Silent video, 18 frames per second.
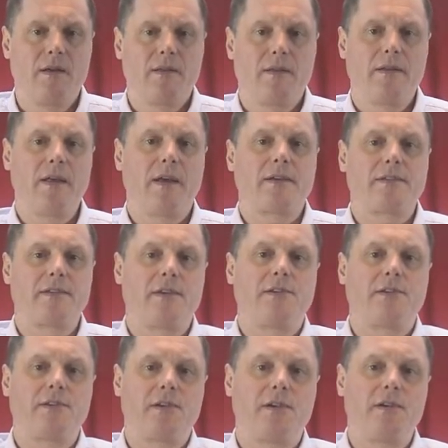The next
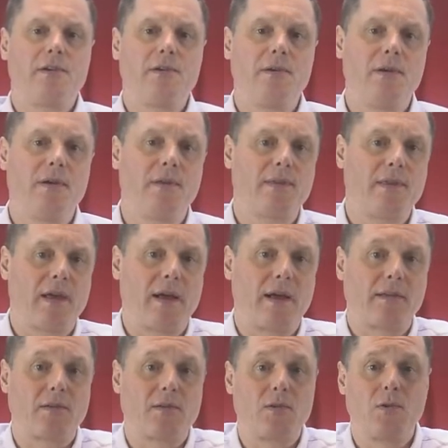issue
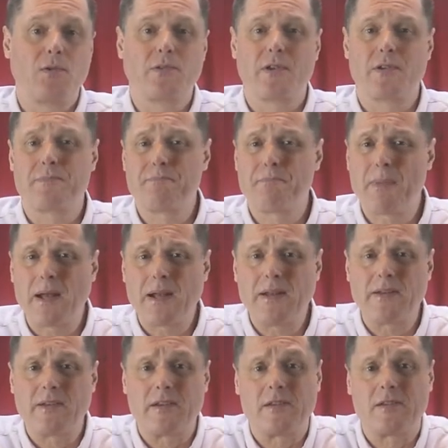that causes
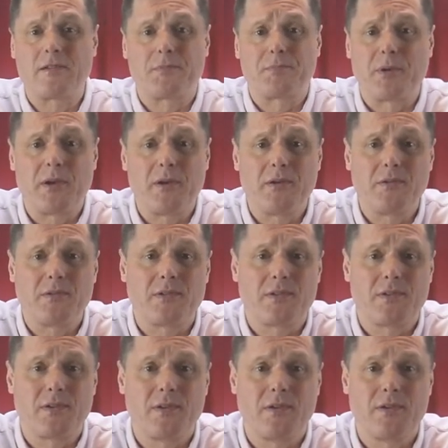many
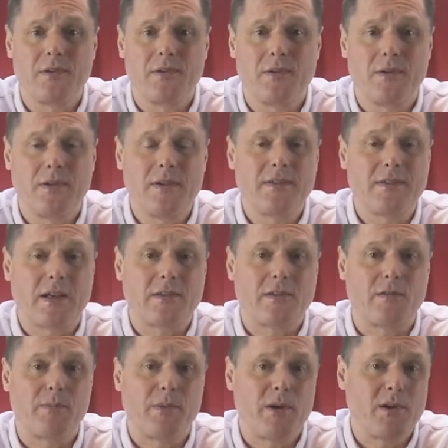disputes is
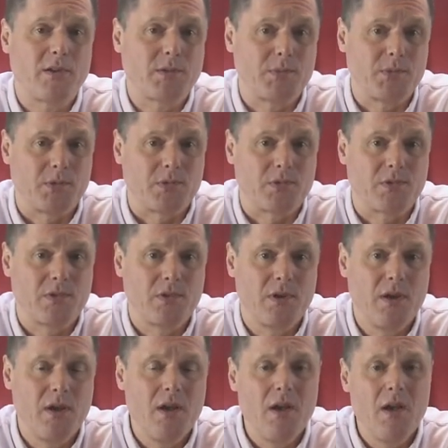that of passports.
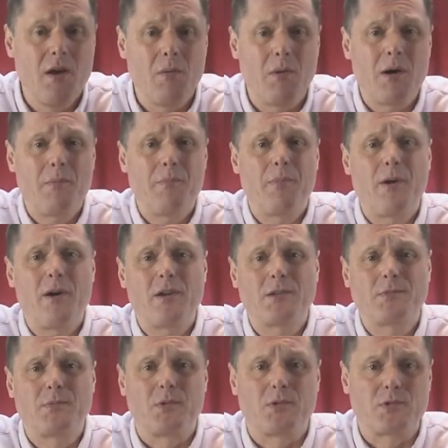Well,
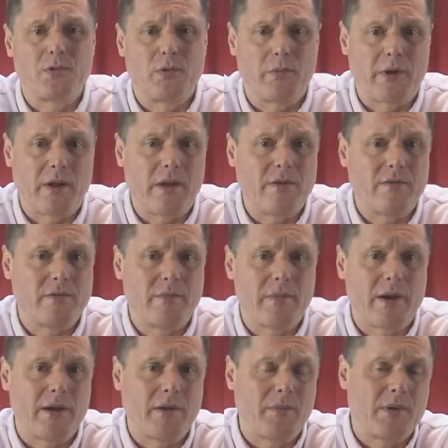passports normally
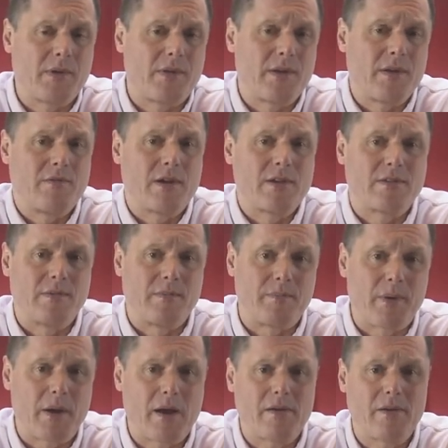remain with the
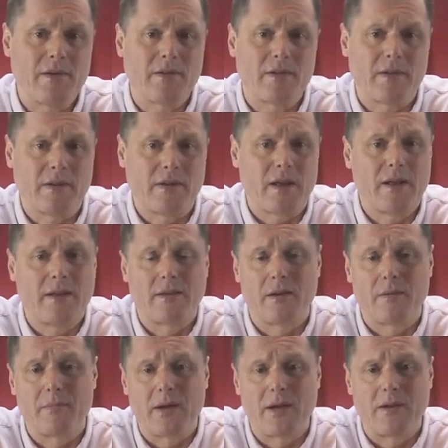resident parent
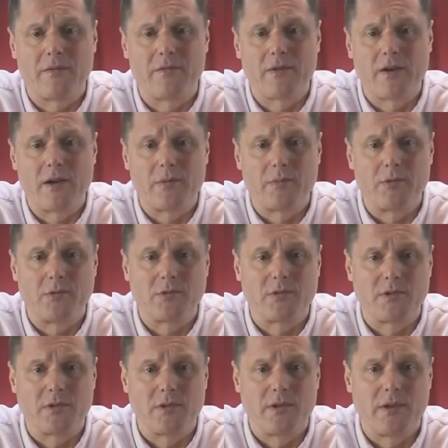and are made available
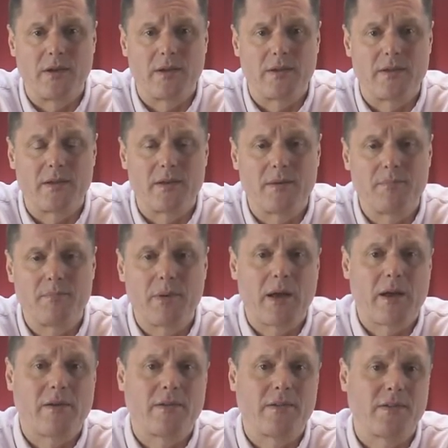to the other
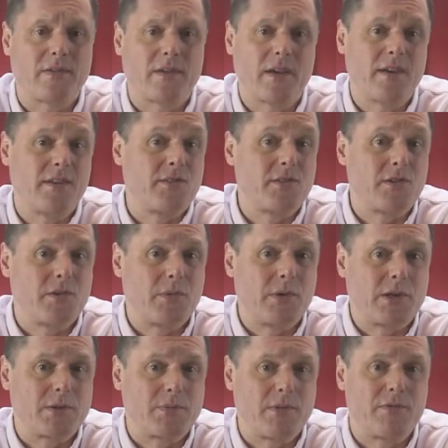parent, say, 2
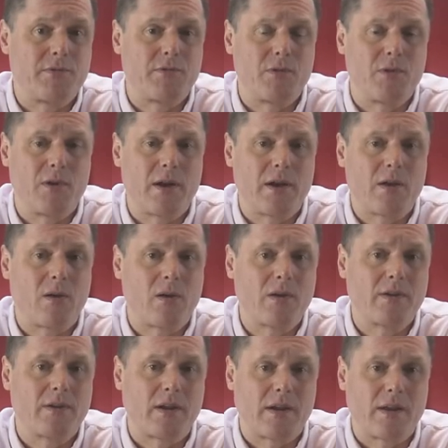weeks before a
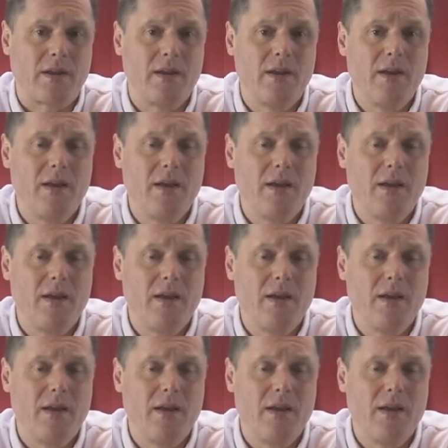holiday,